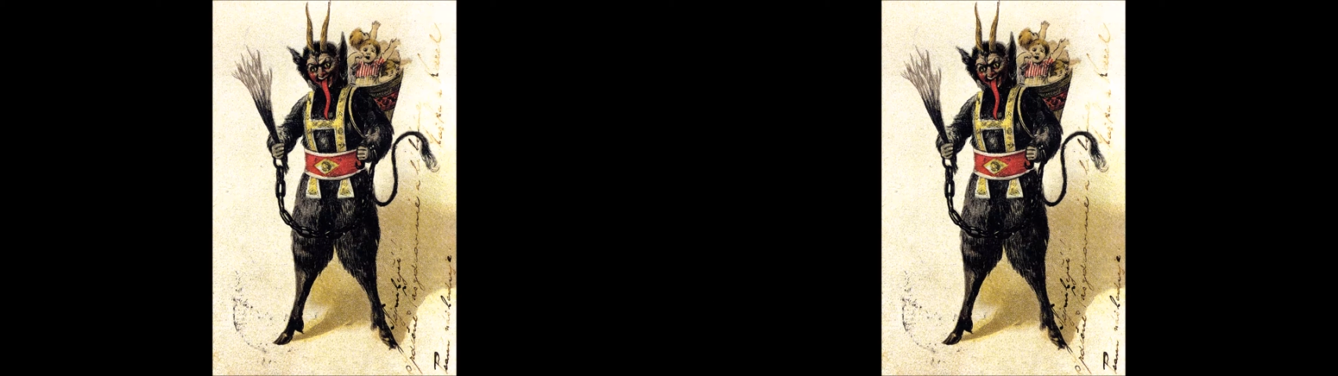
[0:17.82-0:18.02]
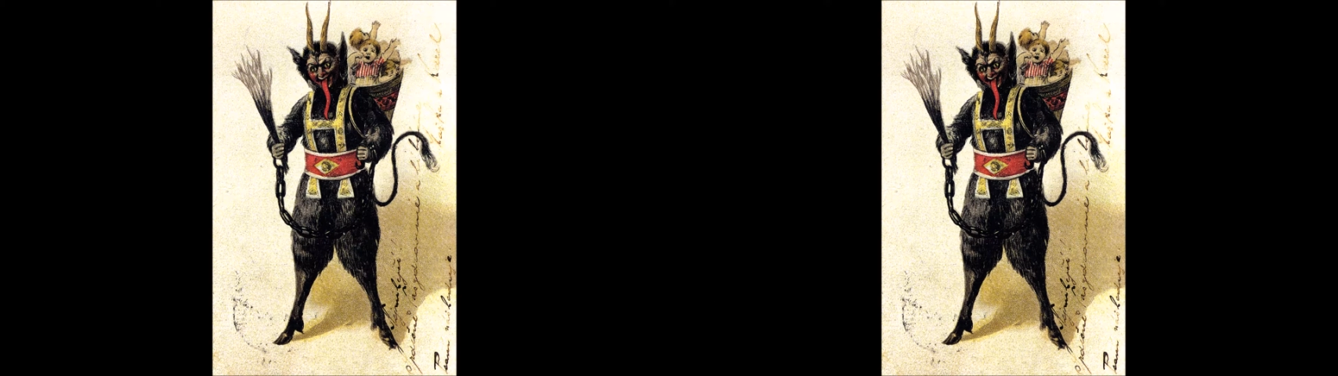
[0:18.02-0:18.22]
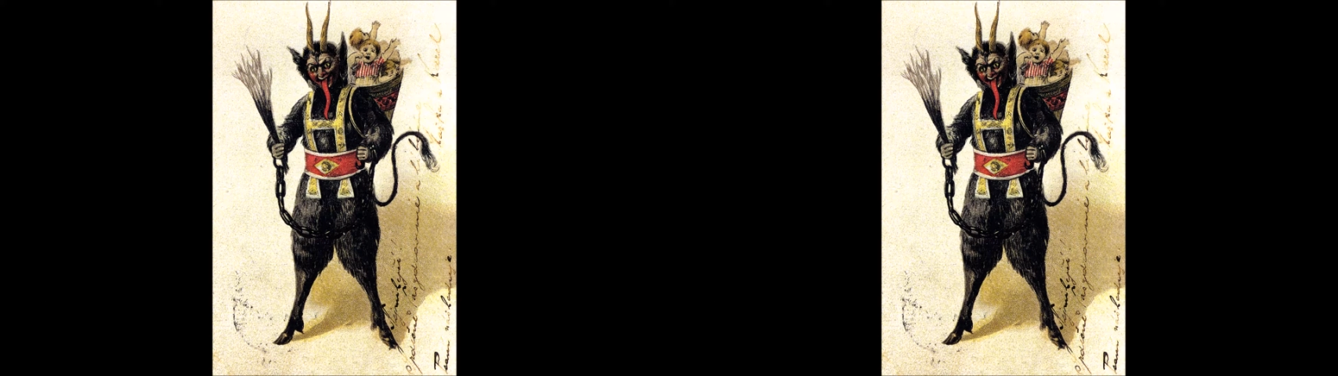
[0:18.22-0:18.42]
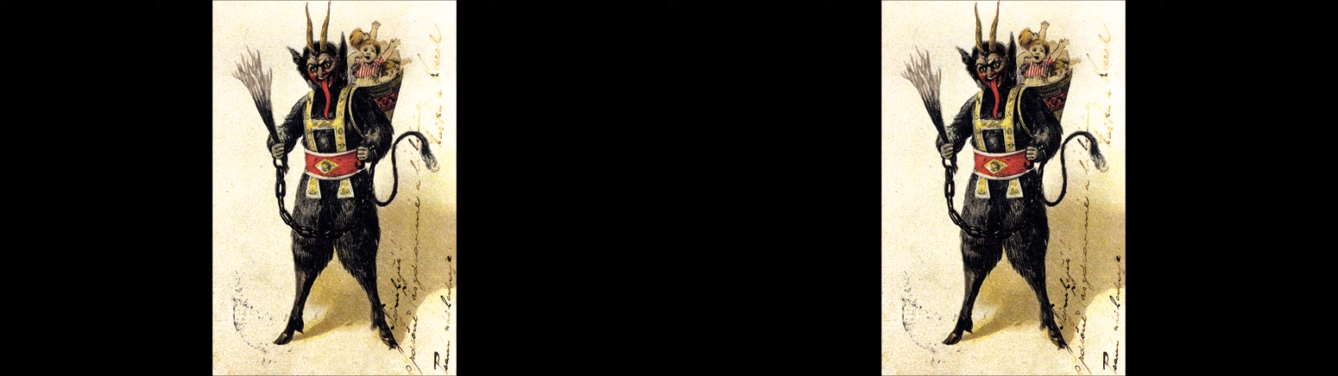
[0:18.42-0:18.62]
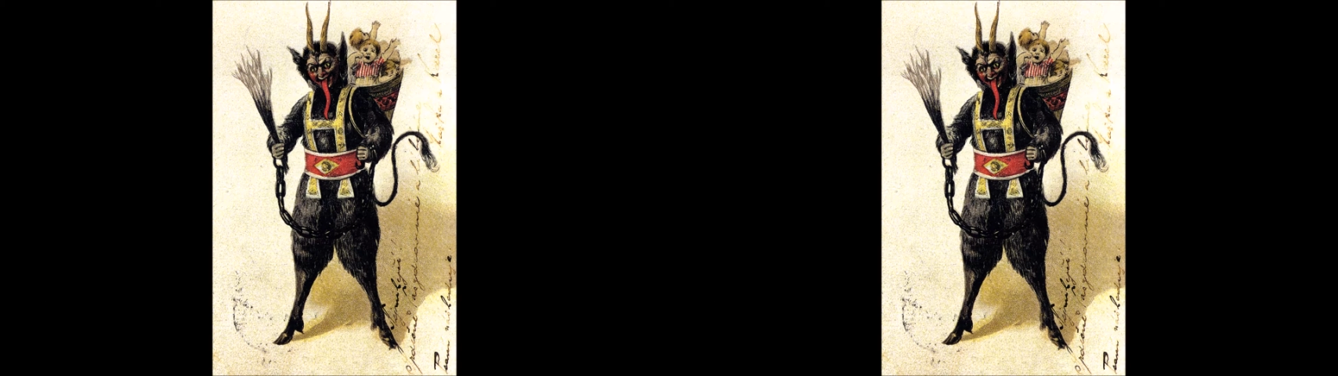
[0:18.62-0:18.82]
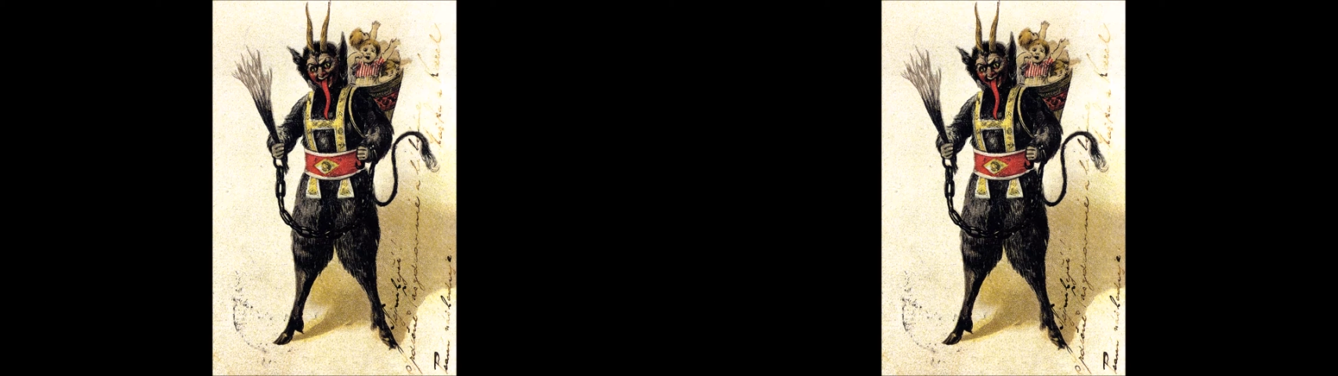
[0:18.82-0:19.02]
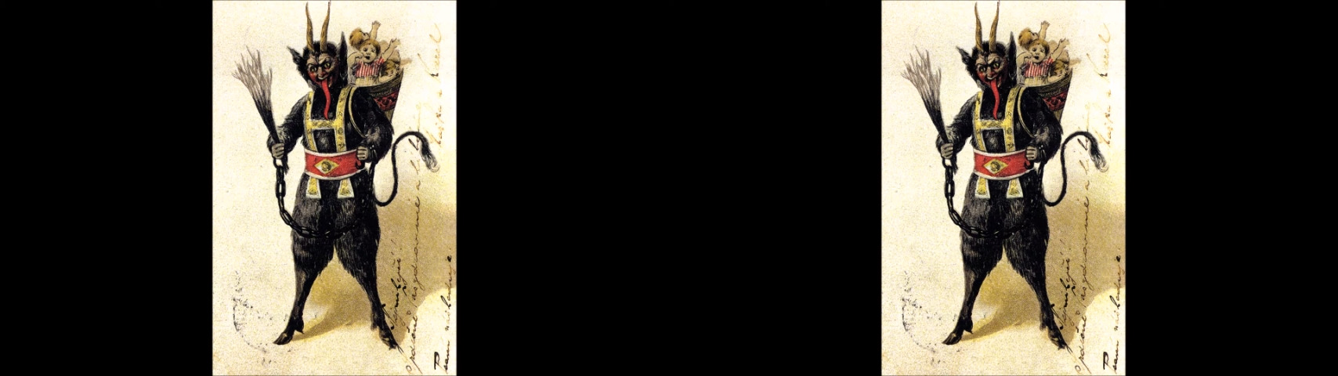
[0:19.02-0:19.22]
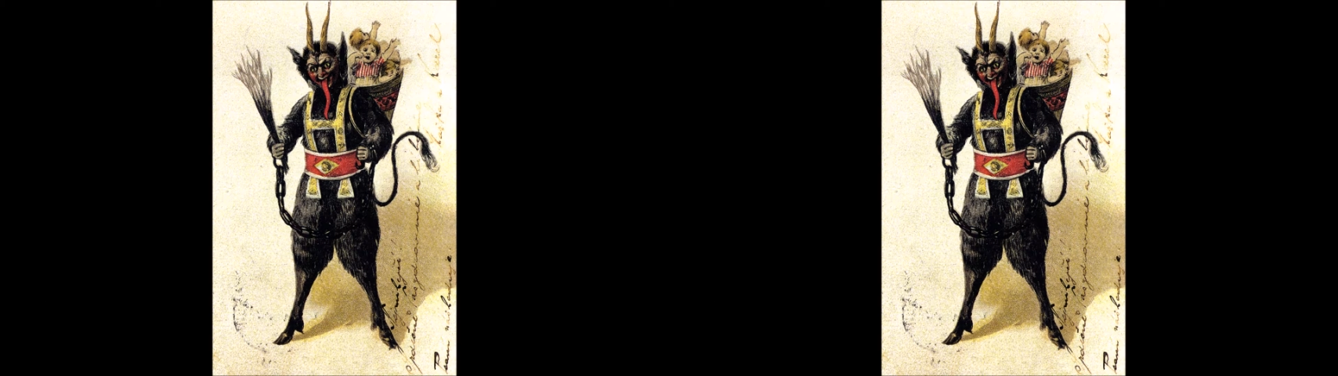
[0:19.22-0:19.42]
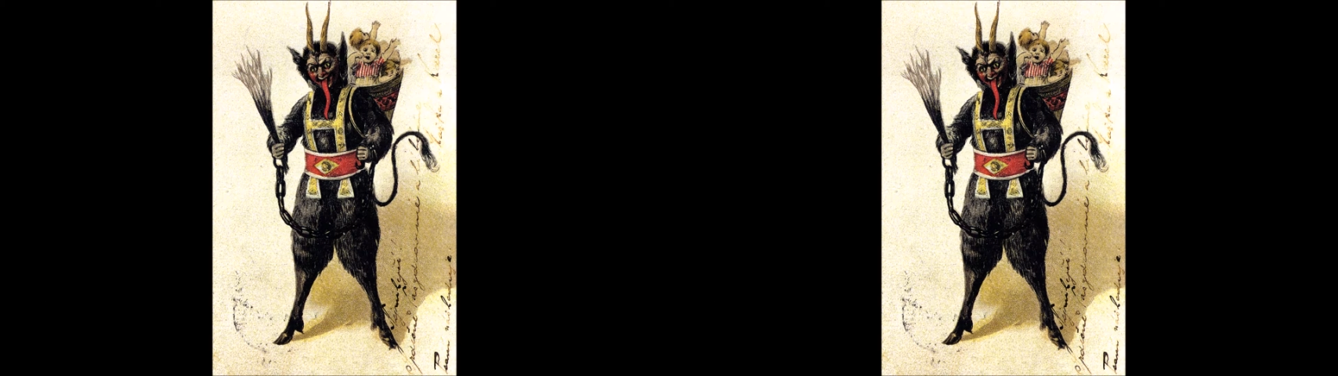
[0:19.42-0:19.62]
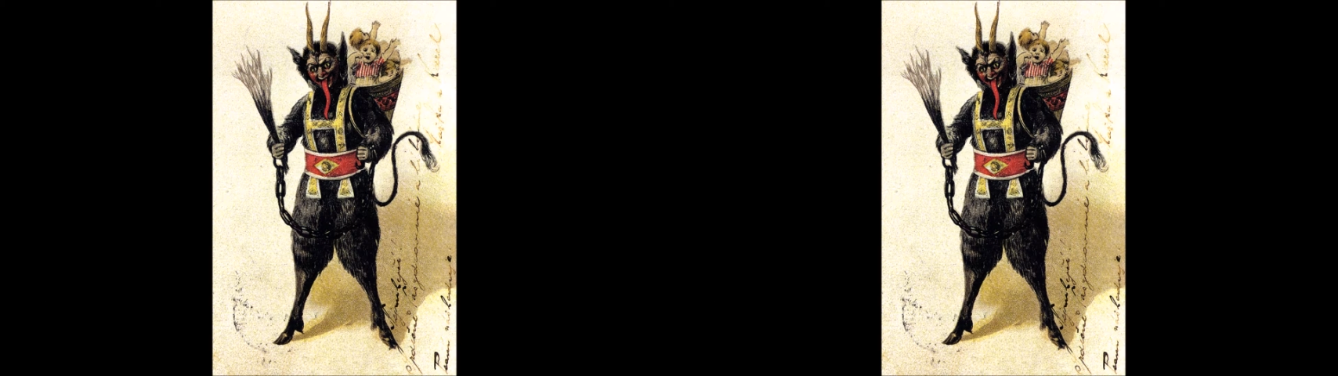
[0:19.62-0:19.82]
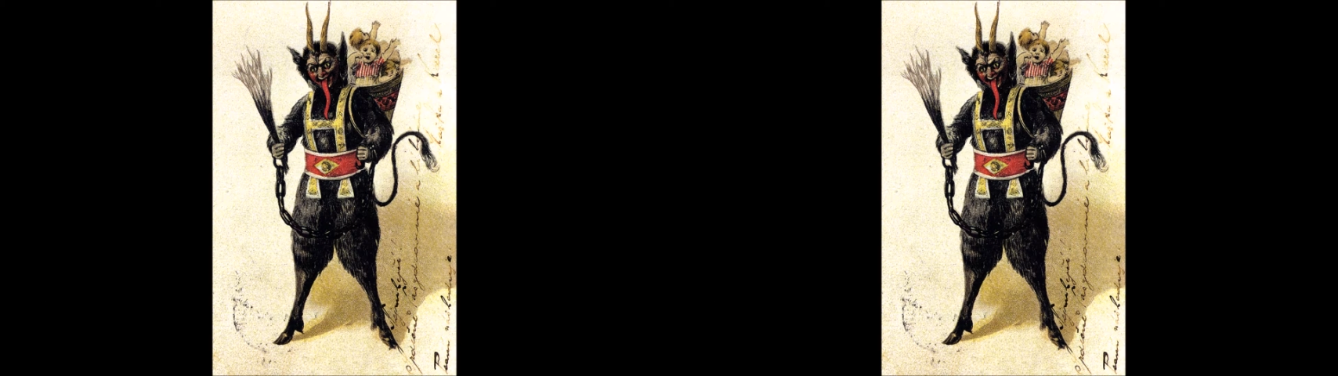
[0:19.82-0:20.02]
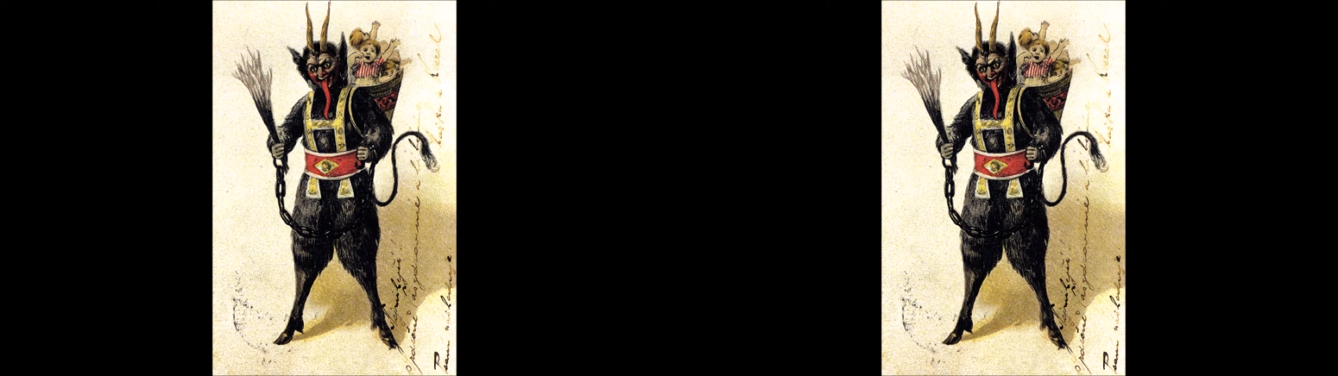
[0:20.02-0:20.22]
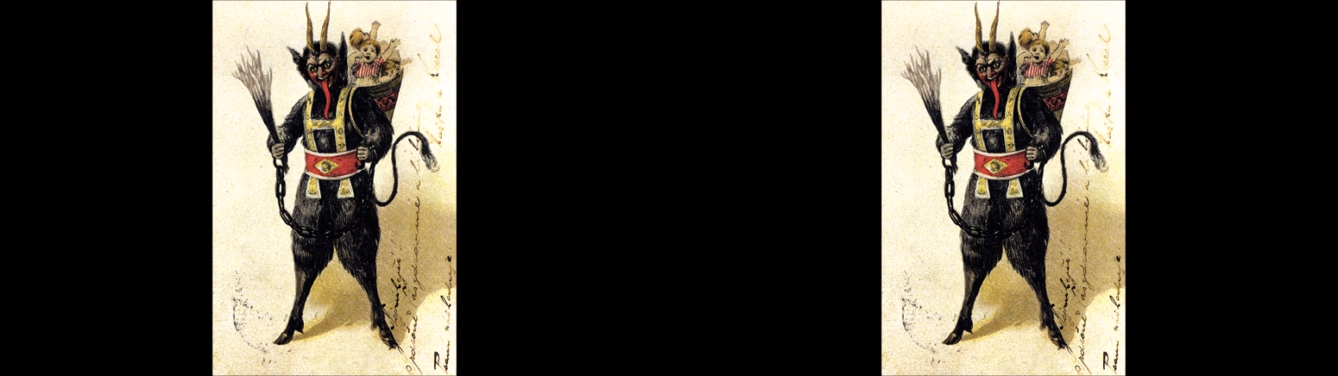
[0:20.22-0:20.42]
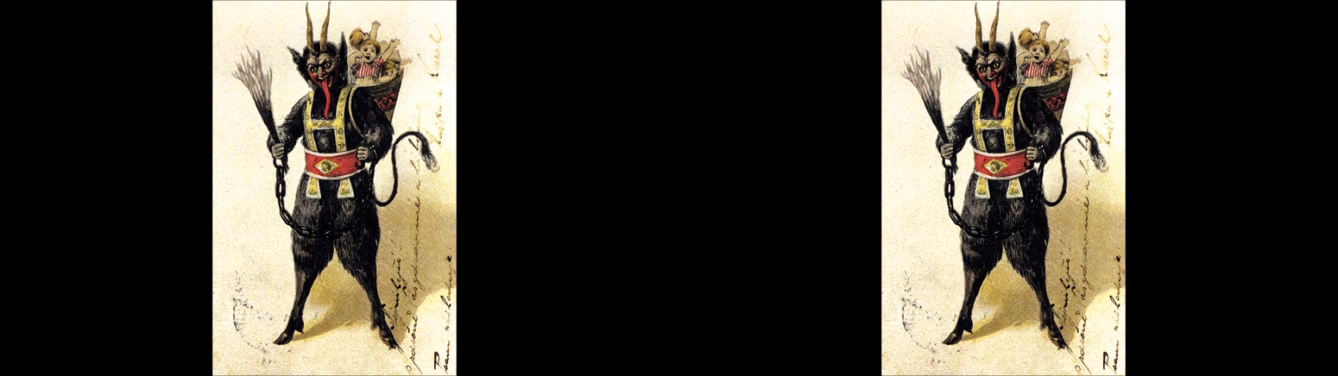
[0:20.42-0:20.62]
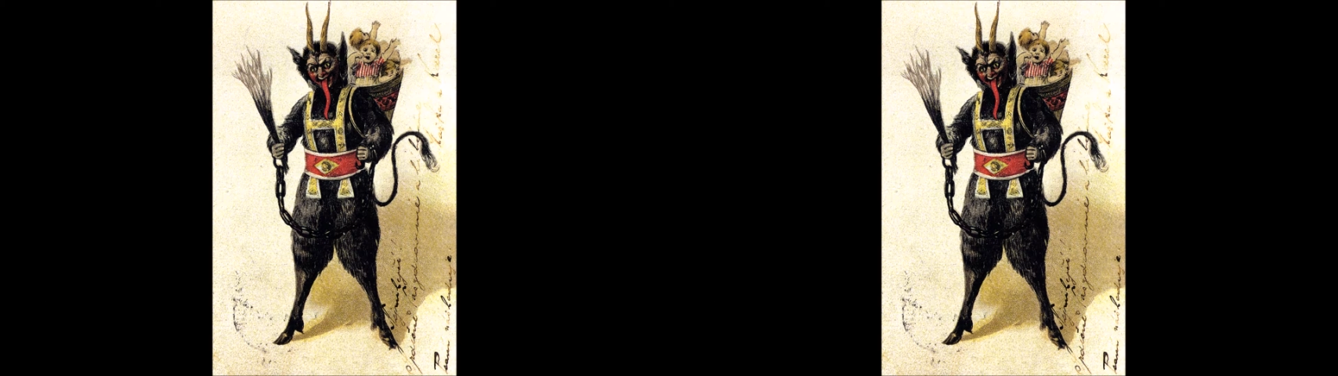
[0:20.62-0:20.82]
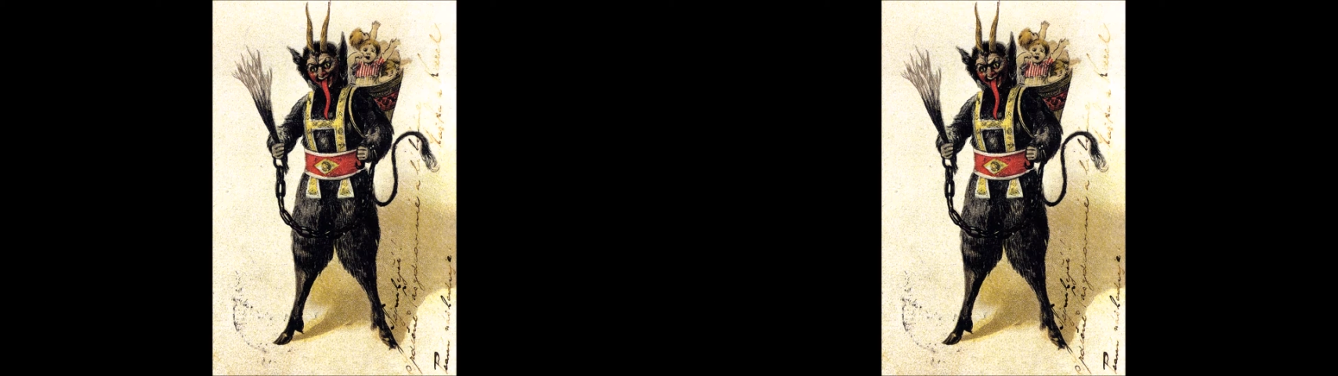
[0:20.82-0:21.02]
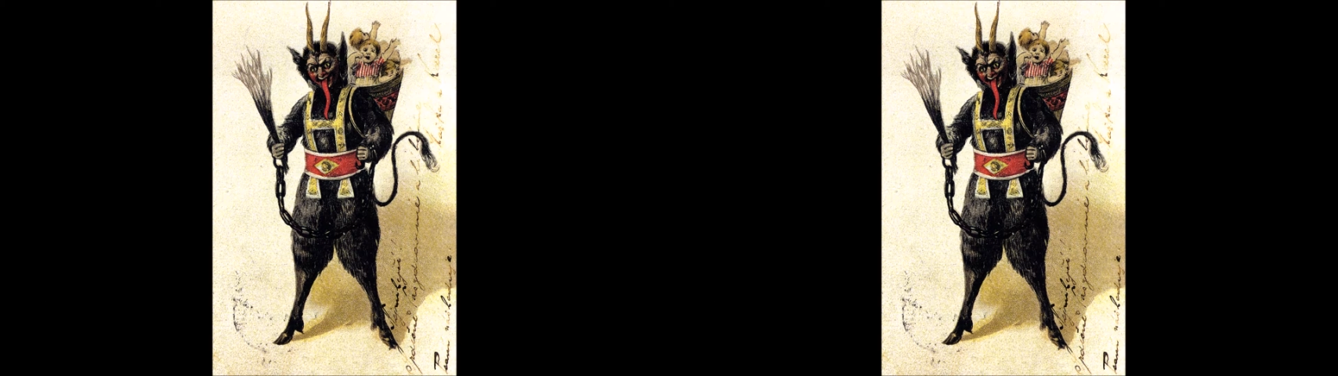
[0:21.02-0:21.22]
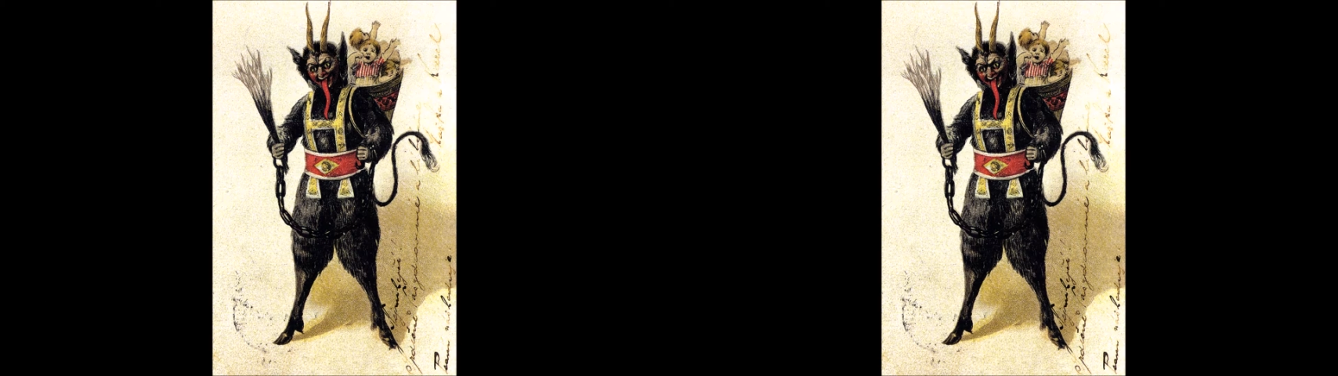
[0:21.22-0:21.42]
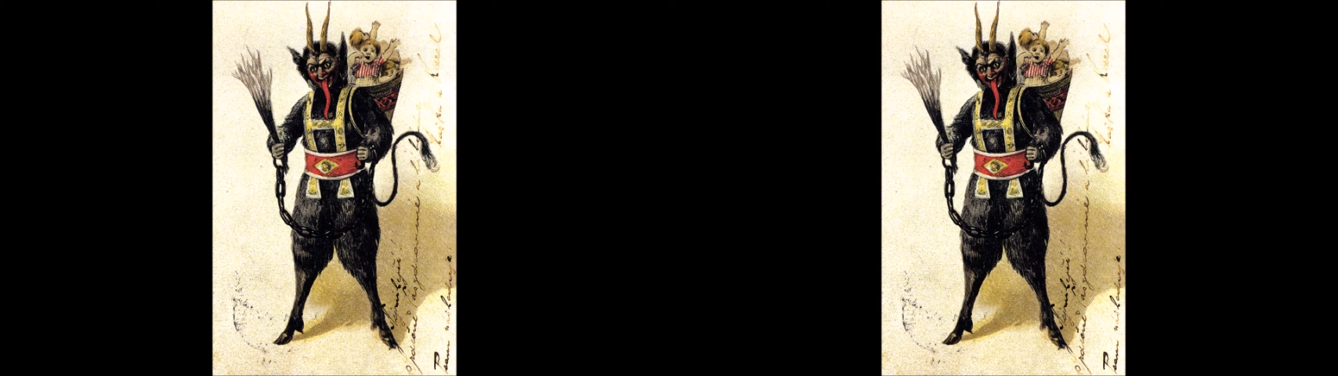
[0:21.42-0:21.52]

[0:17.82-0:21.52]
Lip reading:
Nobody's mouth can be seen.